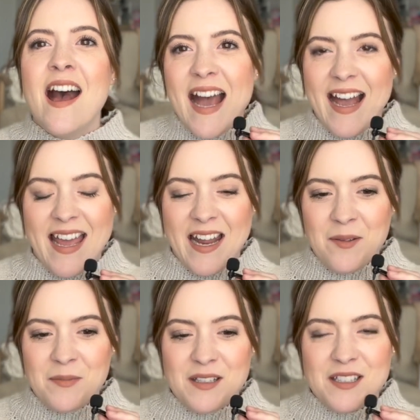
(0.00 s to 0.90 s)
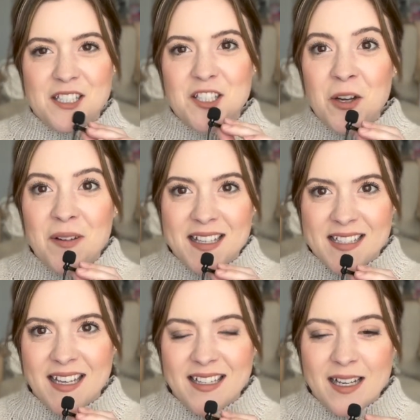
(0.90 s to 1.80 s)
And I'm so
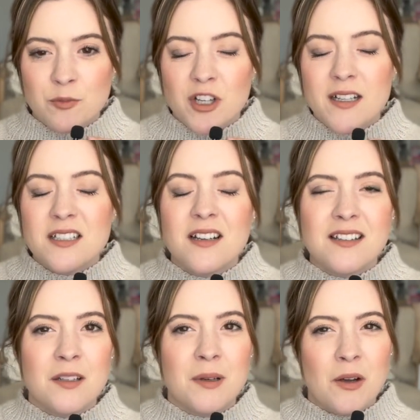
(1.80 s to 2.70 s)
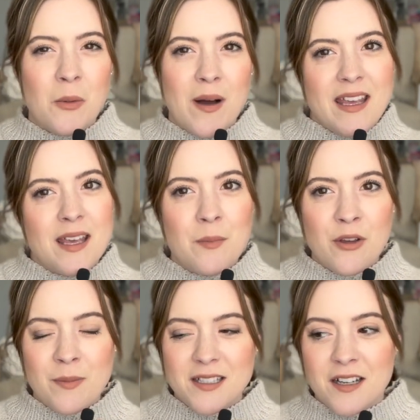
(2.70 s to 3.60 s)
excited. I'm trying to talk a little bit quiet.
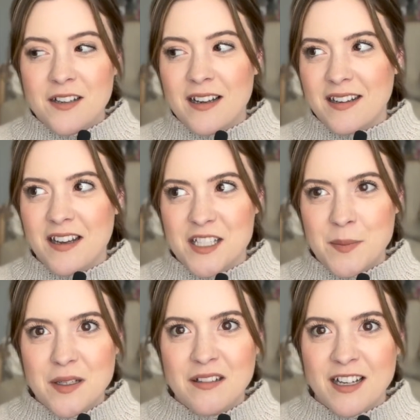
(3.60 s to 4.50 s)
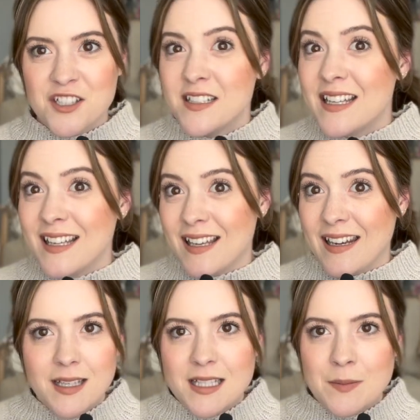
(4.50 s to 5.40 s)
Both my daughter and husband are actually taking a
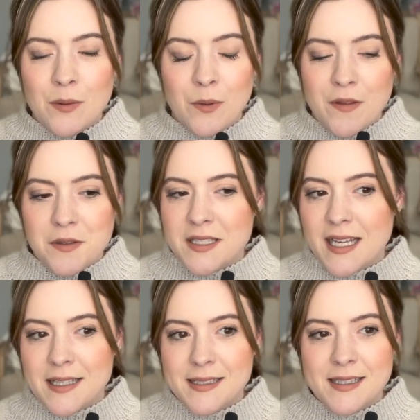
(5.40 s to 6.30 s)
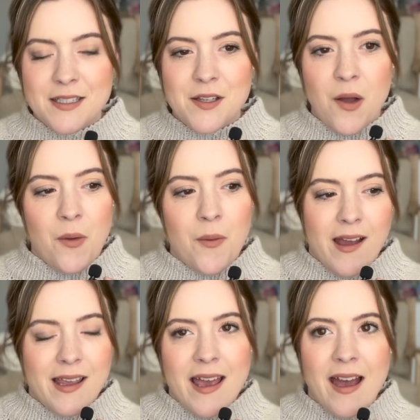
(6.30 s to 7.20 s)
nap. It's been one of those days. So
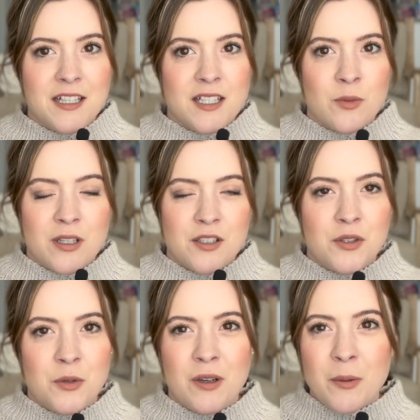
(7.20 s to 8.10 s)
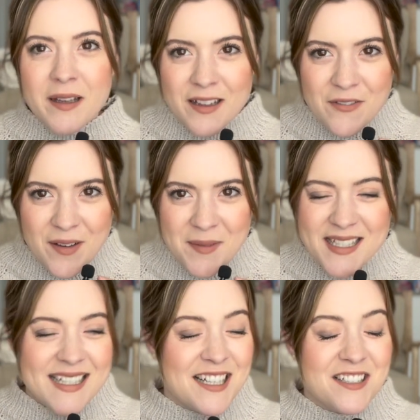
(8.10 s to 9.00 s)
yeah, I just wanted to quickly film
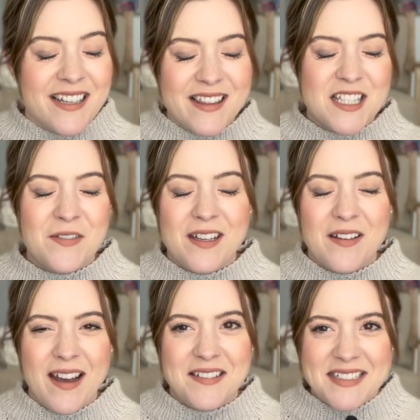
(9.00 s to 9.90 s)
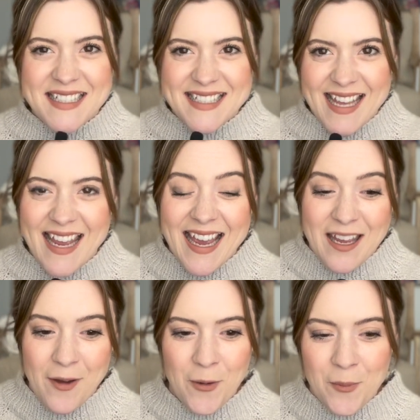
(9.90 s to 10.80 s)
this and actually get this video out today, I
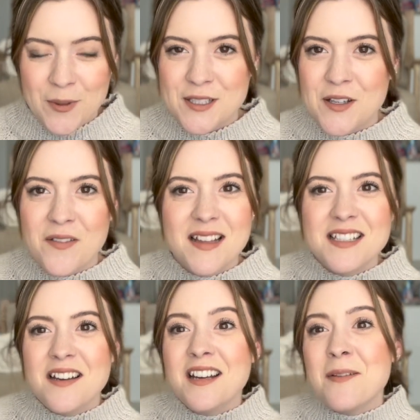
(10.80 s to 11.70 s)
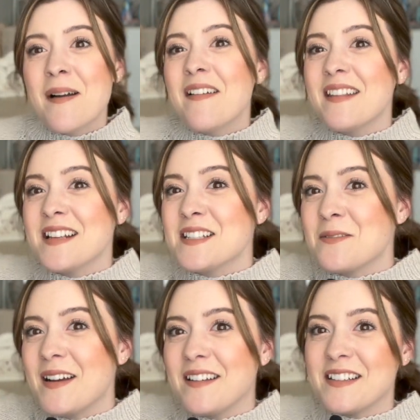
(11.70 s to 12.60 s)
hope. So let's talk about this
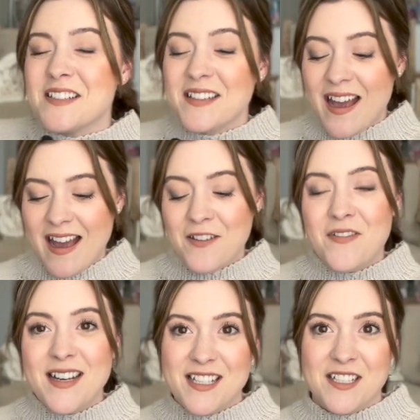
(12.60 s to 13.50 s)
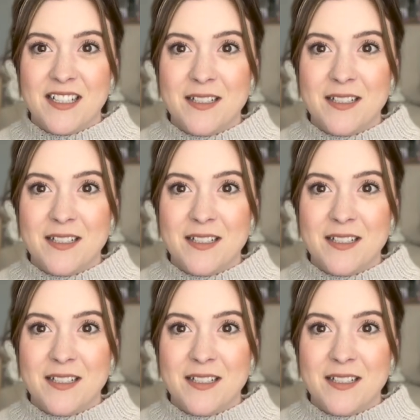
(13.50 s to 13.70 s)
sweater. So yeah, I finished it.